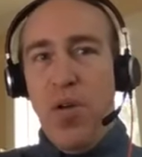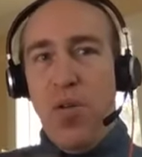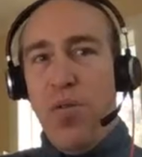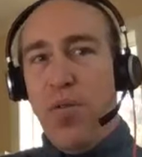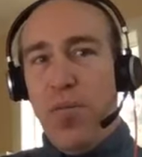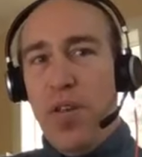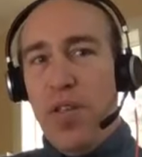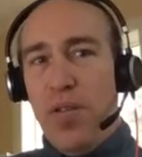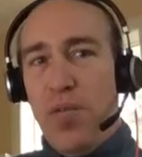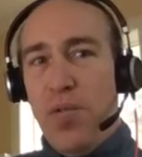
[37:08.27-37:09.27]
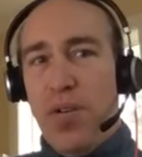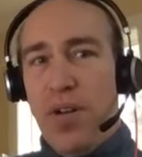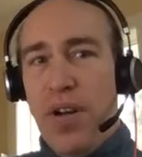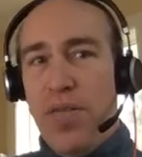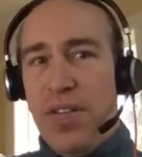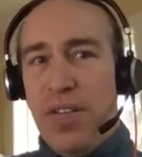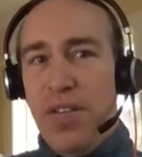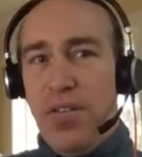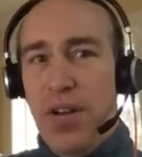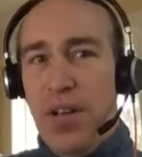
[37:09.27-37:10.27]
What would be the order? Obviously, you
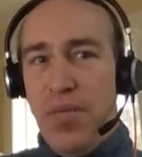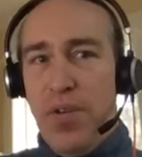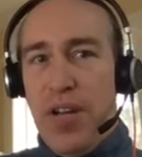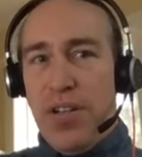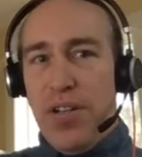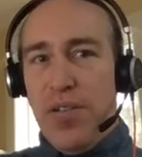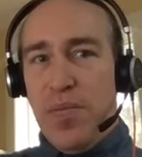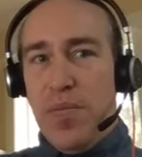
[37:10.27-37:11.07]
create the branches.